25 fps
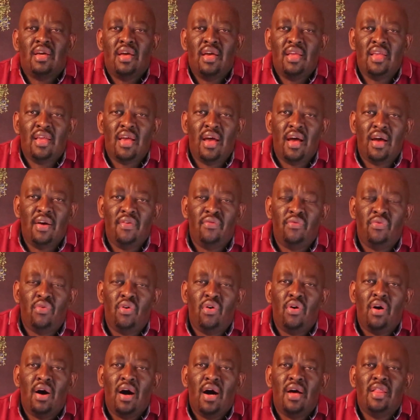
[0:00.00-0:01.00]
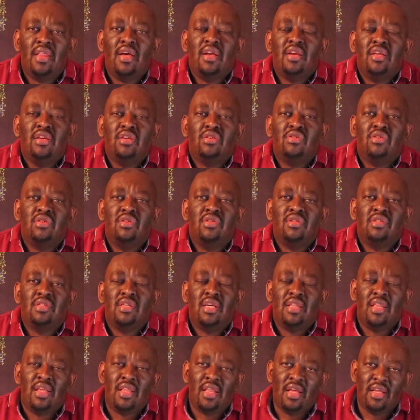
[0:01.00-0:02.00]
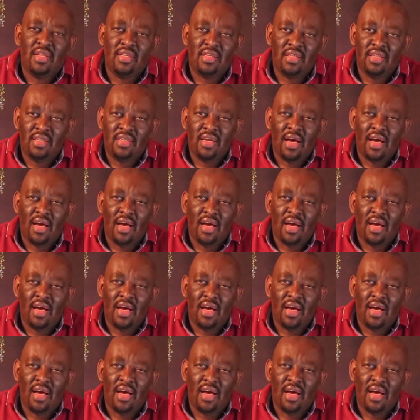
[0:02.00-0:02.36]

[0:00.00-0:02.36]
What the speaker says: Kenya for other reasons other than